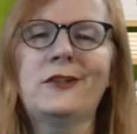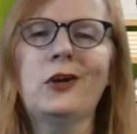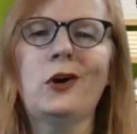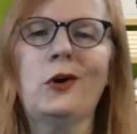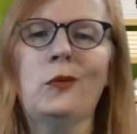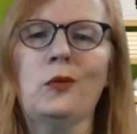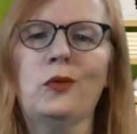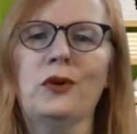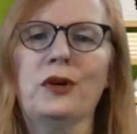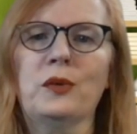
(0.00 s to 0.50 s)

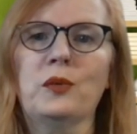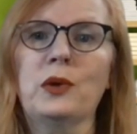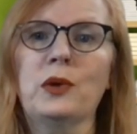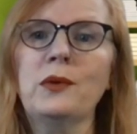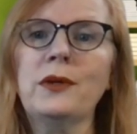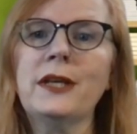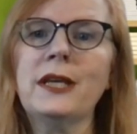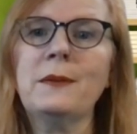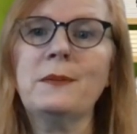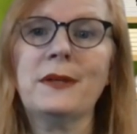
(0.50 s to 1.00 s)
Don't worry, we
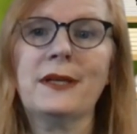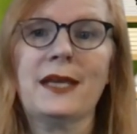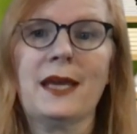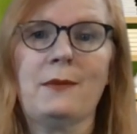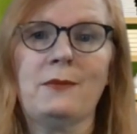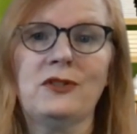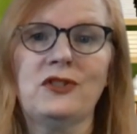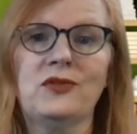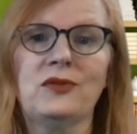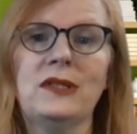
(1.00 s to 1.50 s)
will keep the
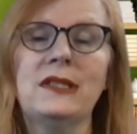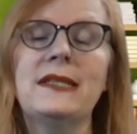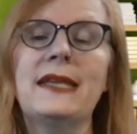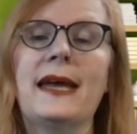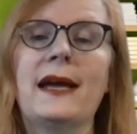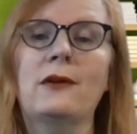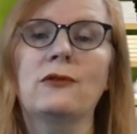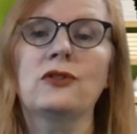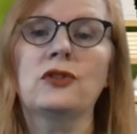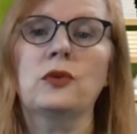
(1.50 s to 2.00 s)
chemistry
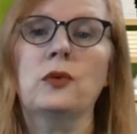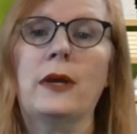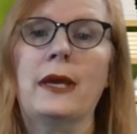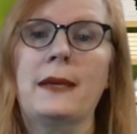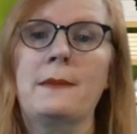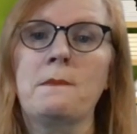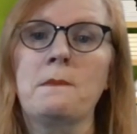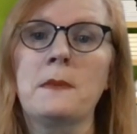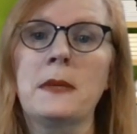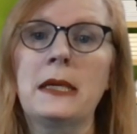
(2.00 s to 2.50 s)
down to
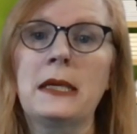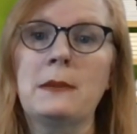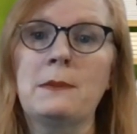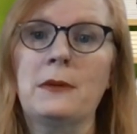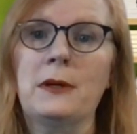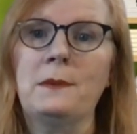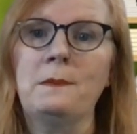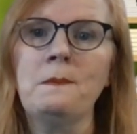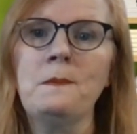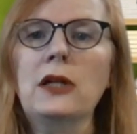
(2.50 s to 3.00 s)
a
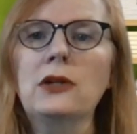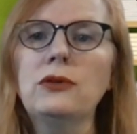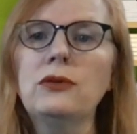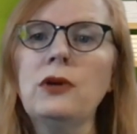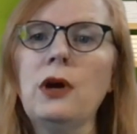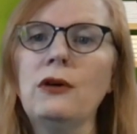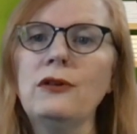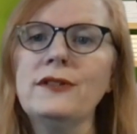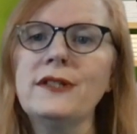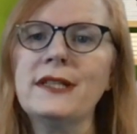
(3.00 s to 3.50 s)
minimum.
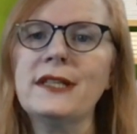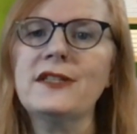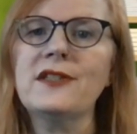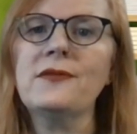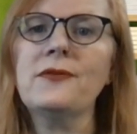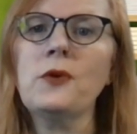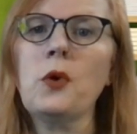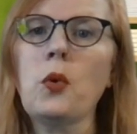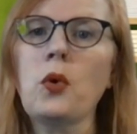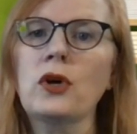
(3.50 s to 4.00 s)
Glucose is,
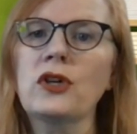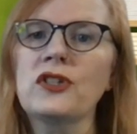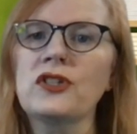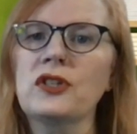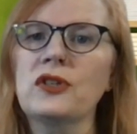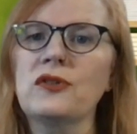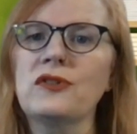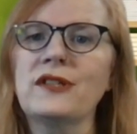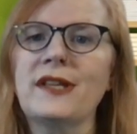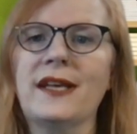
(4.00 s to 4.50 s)
of course,
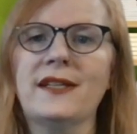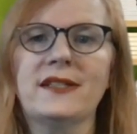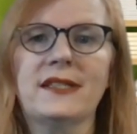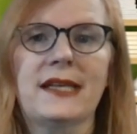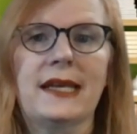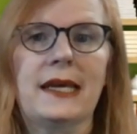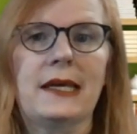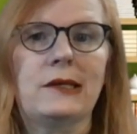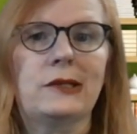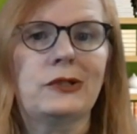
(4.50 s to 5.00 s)
used as
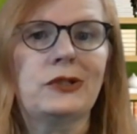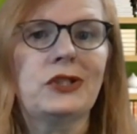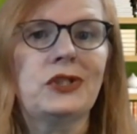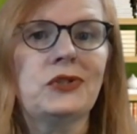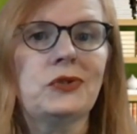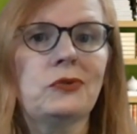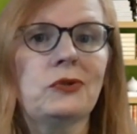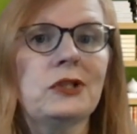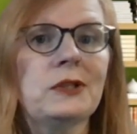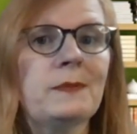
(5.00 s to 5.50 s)
an energy
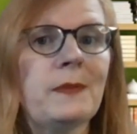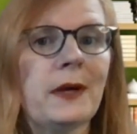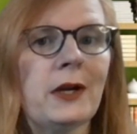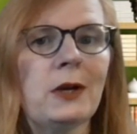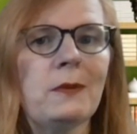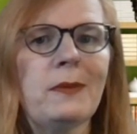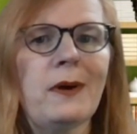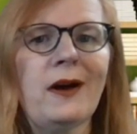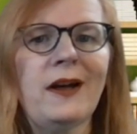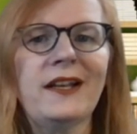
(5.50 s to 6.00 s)
source by
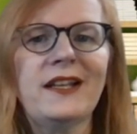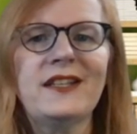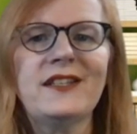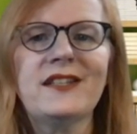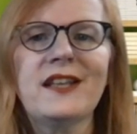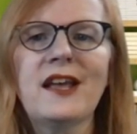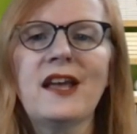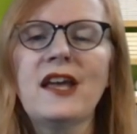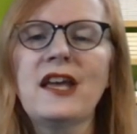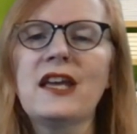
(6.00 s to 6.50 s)
our
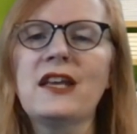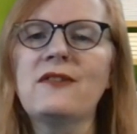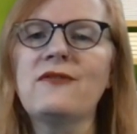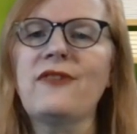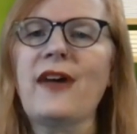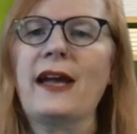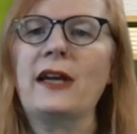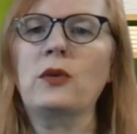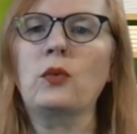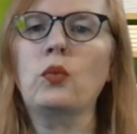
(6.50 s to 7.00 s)
bodies. In
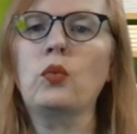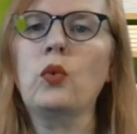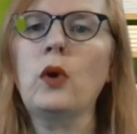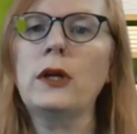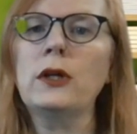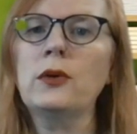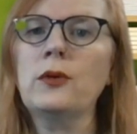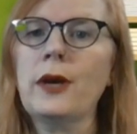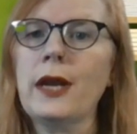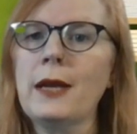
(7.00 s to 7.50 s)
fact,
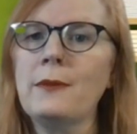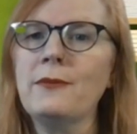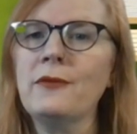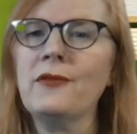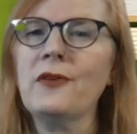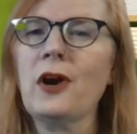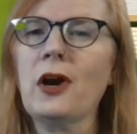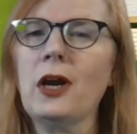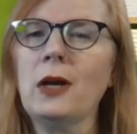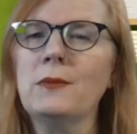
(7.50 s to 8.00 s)
1 gram
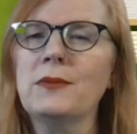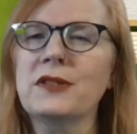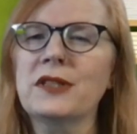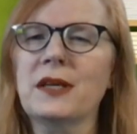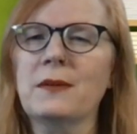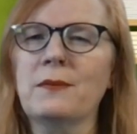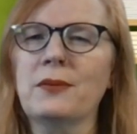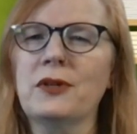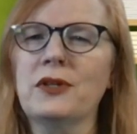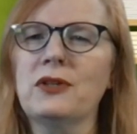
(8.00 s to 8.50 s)
of carbs
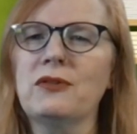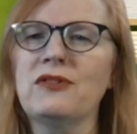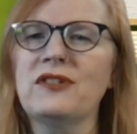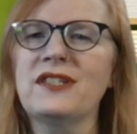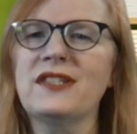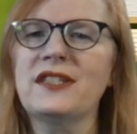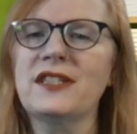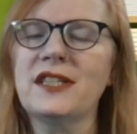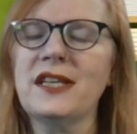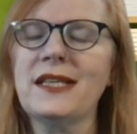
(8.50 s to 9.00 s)
can produce
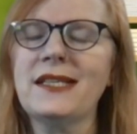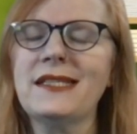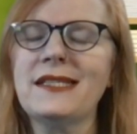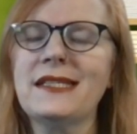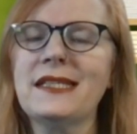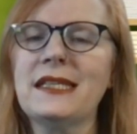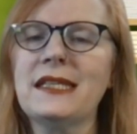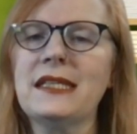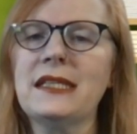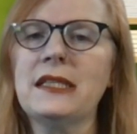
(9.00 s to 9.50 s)

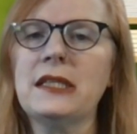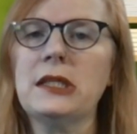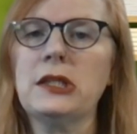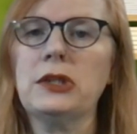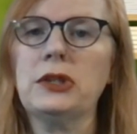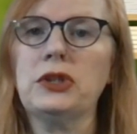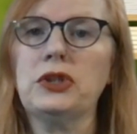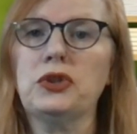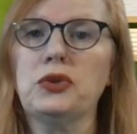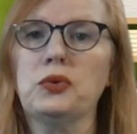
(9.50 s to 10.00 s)
16
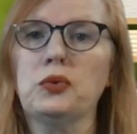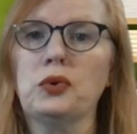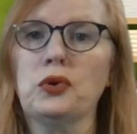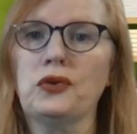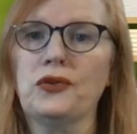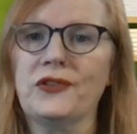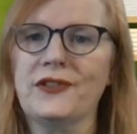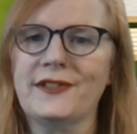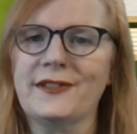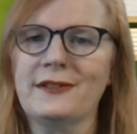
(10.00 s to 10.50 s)

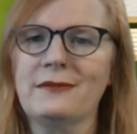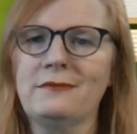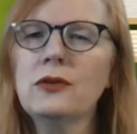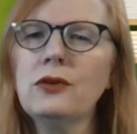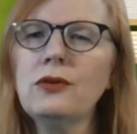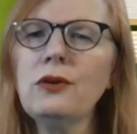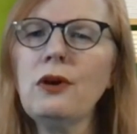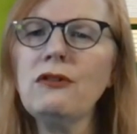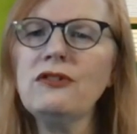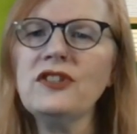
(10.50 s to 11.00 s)
kilojoules.
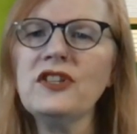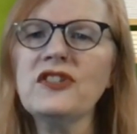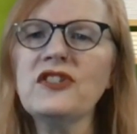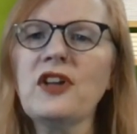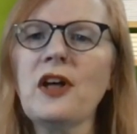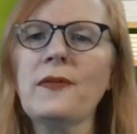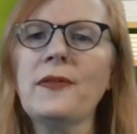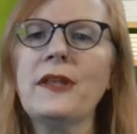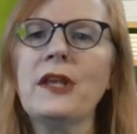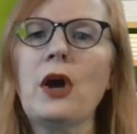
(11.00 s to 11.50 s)
Glucose is
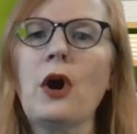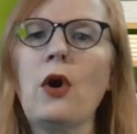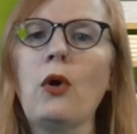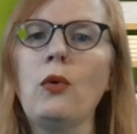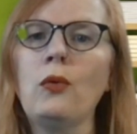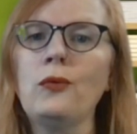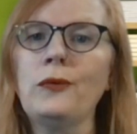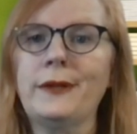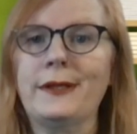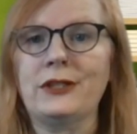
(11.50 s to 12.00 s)
not the
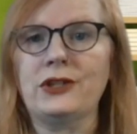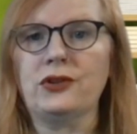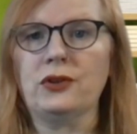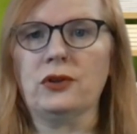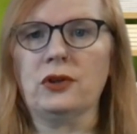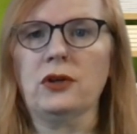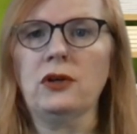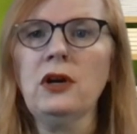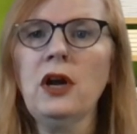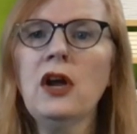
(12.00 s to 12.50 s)
only
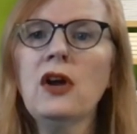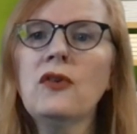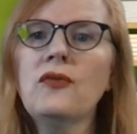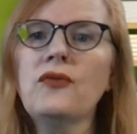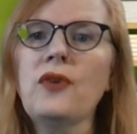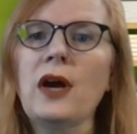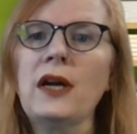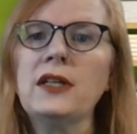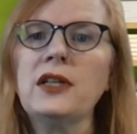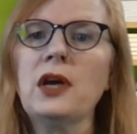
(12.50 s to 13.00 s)
sugar.
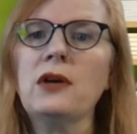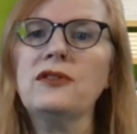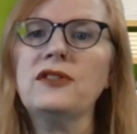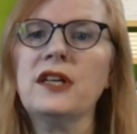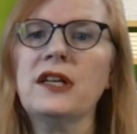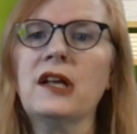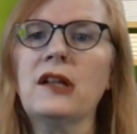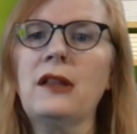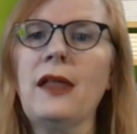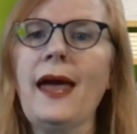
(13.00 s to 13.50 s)
Fructose
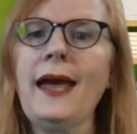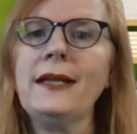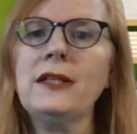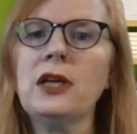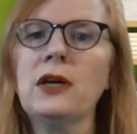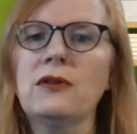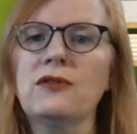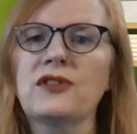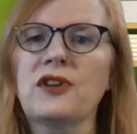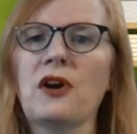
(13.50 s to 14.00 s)
and
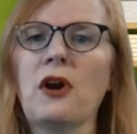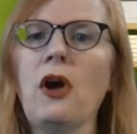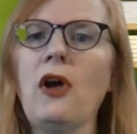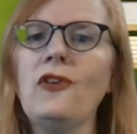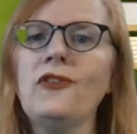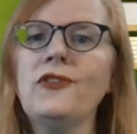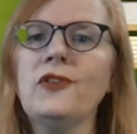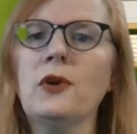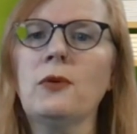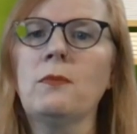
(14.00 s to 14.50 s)
galactose are
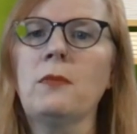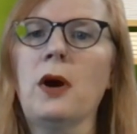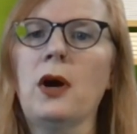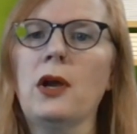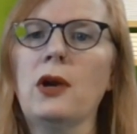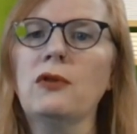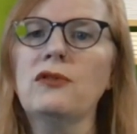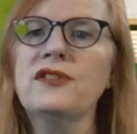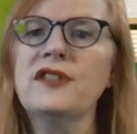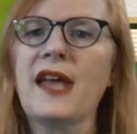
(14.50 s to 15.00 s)
also
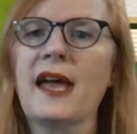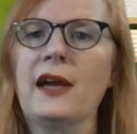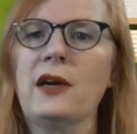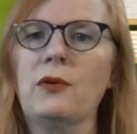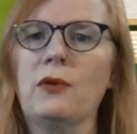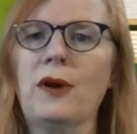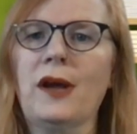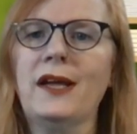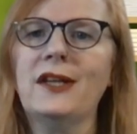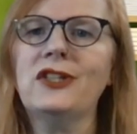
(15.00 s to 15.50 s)

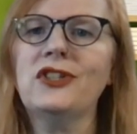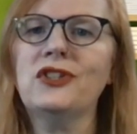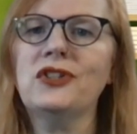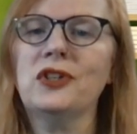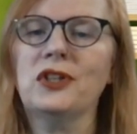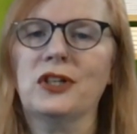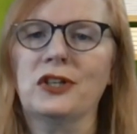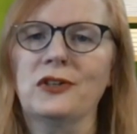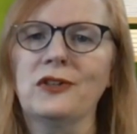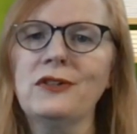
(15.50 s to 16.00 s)
monosaccharide
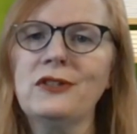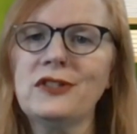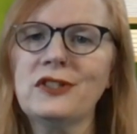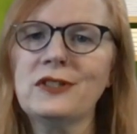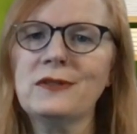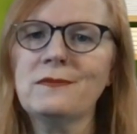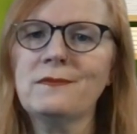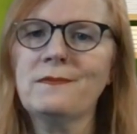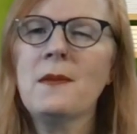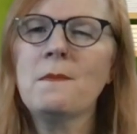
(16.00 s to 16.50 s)

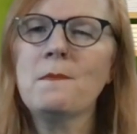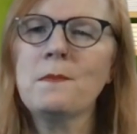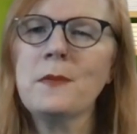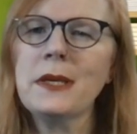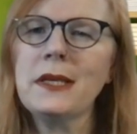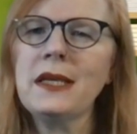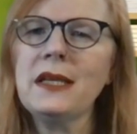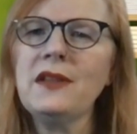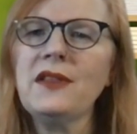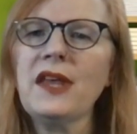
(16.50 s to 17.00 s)
sugars,
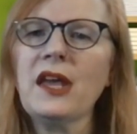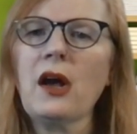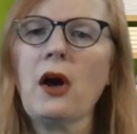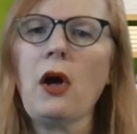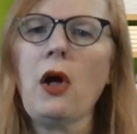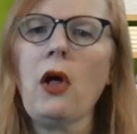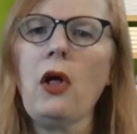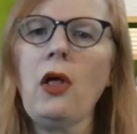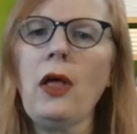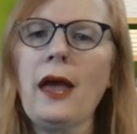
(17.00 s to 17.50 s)
meaning they
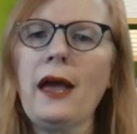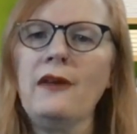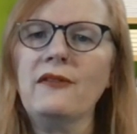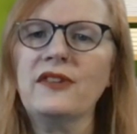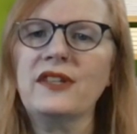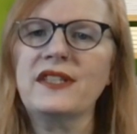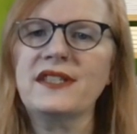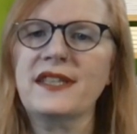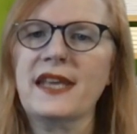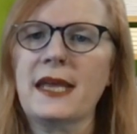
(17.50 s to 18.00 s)
all have
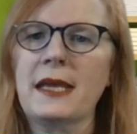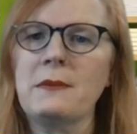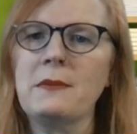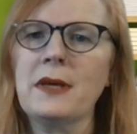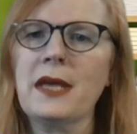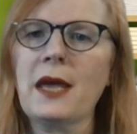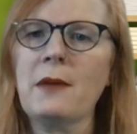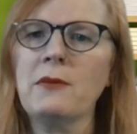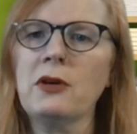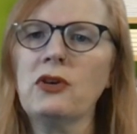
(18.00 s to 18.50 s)
the same
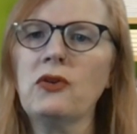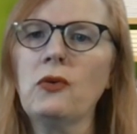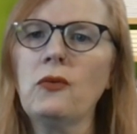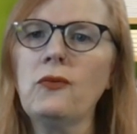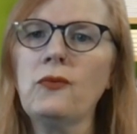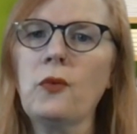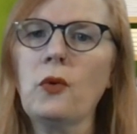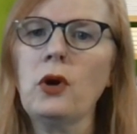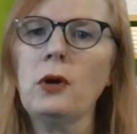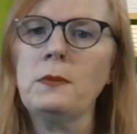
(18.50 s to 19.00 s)
chemical
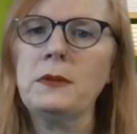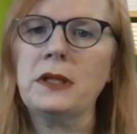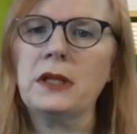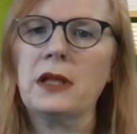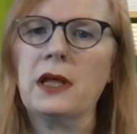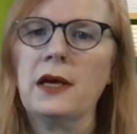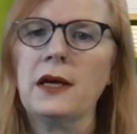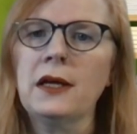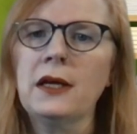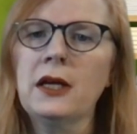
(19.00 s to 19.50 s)

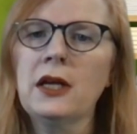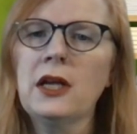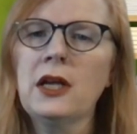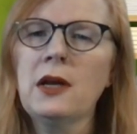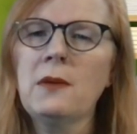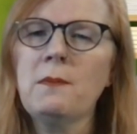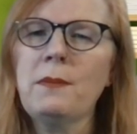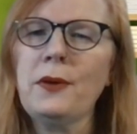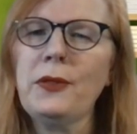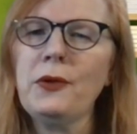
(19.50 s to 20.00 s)
formula,
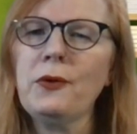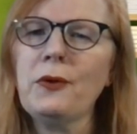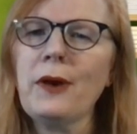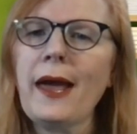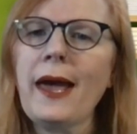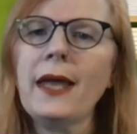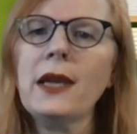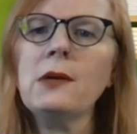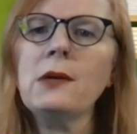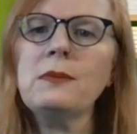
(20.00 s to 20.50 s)
but their
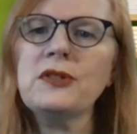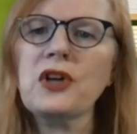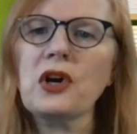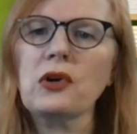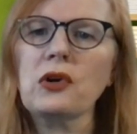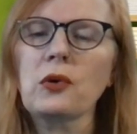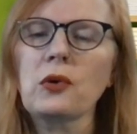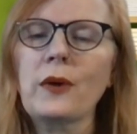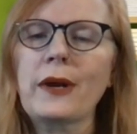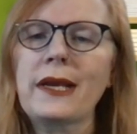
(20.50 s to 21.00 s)
atoms
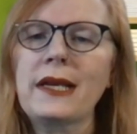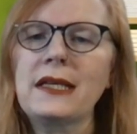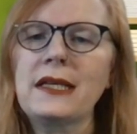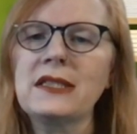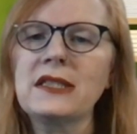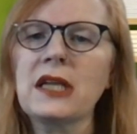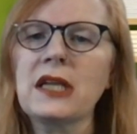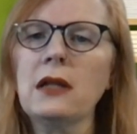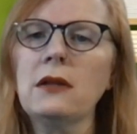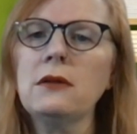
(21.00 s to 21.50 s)
are
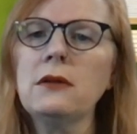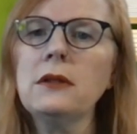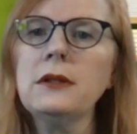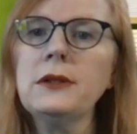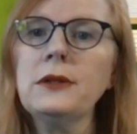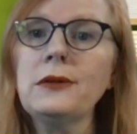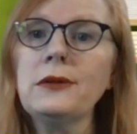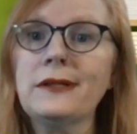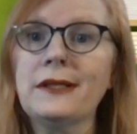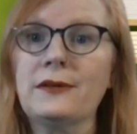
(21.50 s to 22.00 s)
arranged a
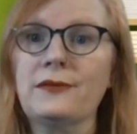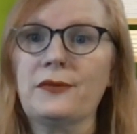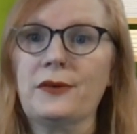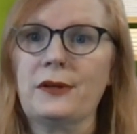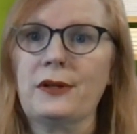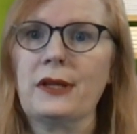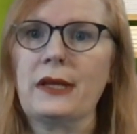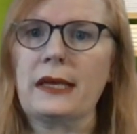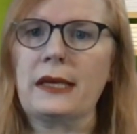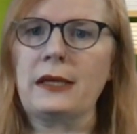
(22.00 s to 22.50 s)
little
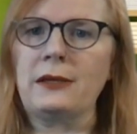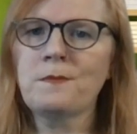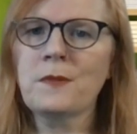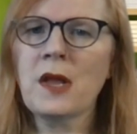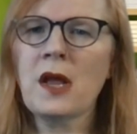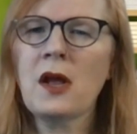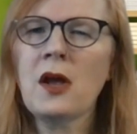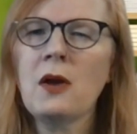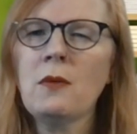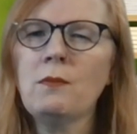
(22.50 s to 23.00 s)
differently.
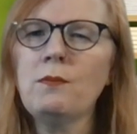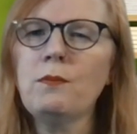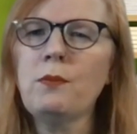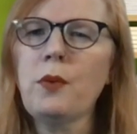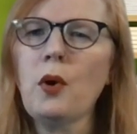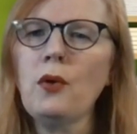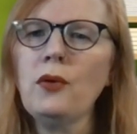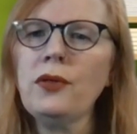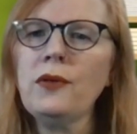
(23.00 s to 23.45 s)
Both